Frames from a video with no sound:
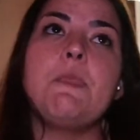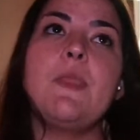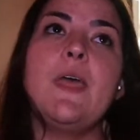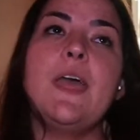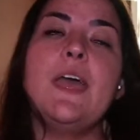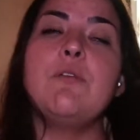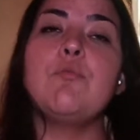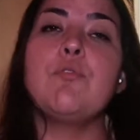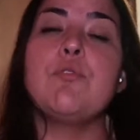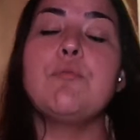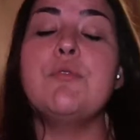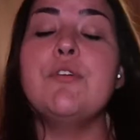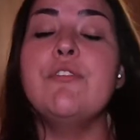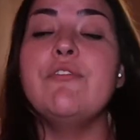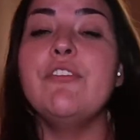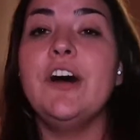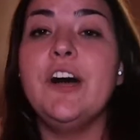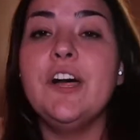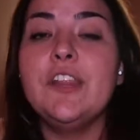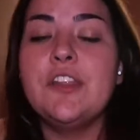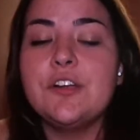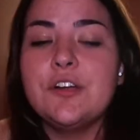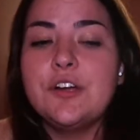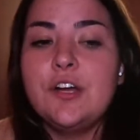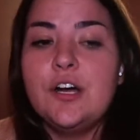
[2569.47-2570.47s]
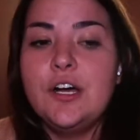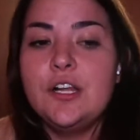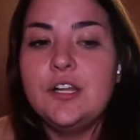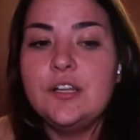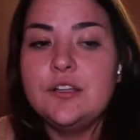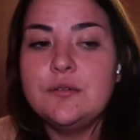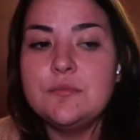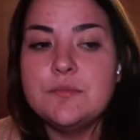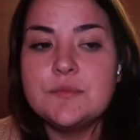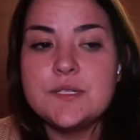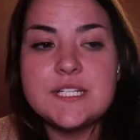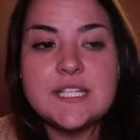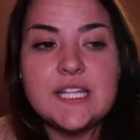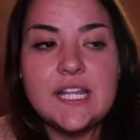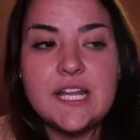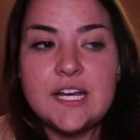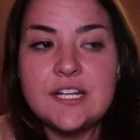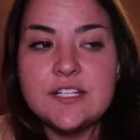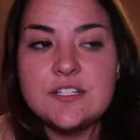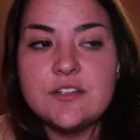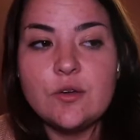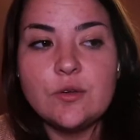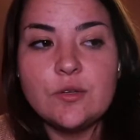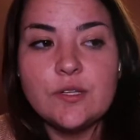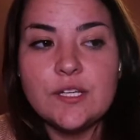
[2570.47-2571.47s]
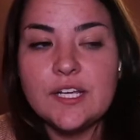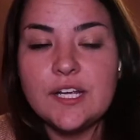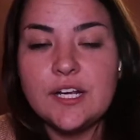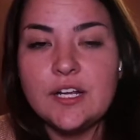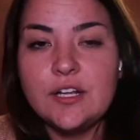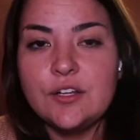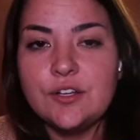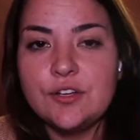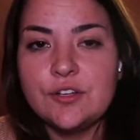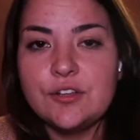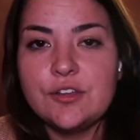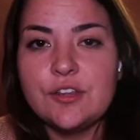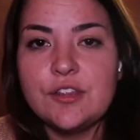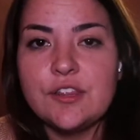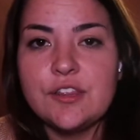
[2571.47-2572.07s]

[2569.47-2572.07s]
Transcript: and remove other columns, then it's only going to look